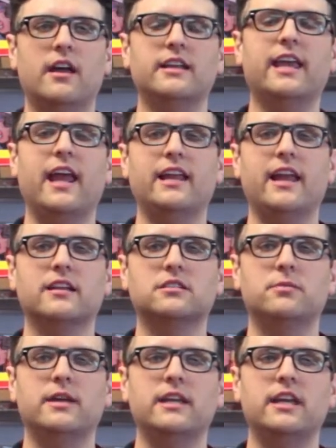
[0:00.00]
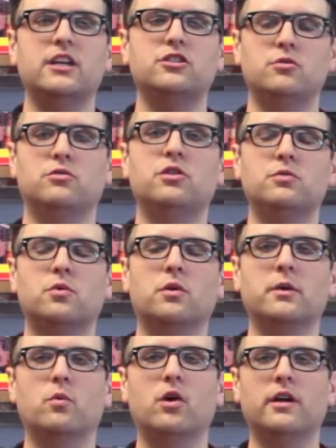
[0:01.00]
Uncanny X-Men issue
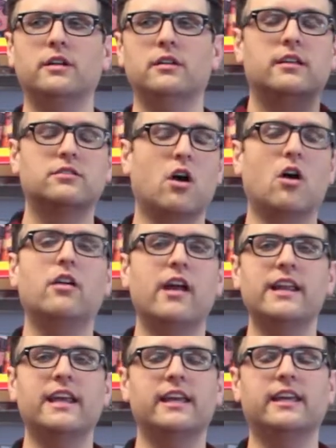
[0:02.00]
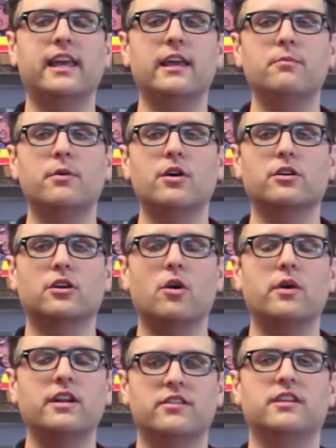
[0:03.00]
221. It's already a key book
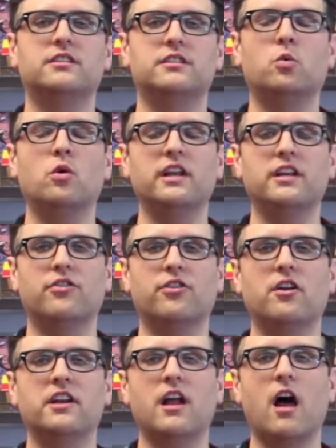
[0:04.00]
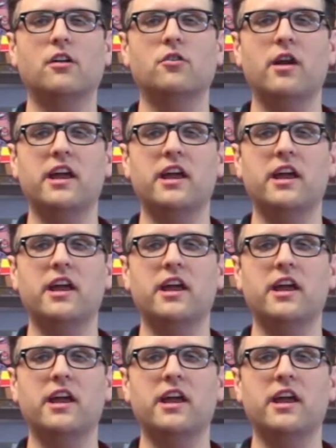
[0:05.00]
going in the 20 to $30